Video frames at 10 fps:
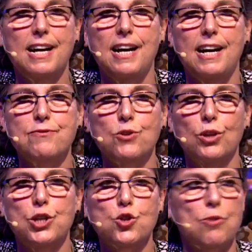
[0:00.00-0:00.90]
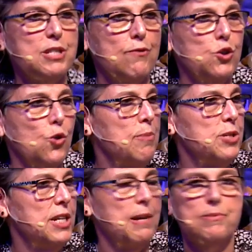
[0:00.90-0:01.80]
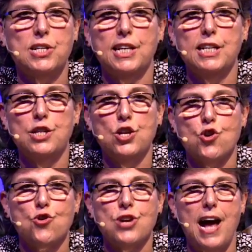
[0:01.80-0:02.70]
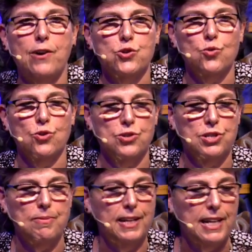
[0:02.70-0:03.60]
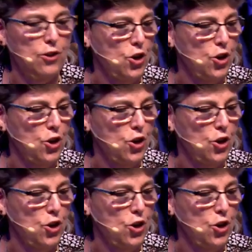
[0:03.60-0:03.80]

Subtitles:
I've totally enjoyed myself. Look where I'm sitting. I'm sitting in the nerd house or something like that,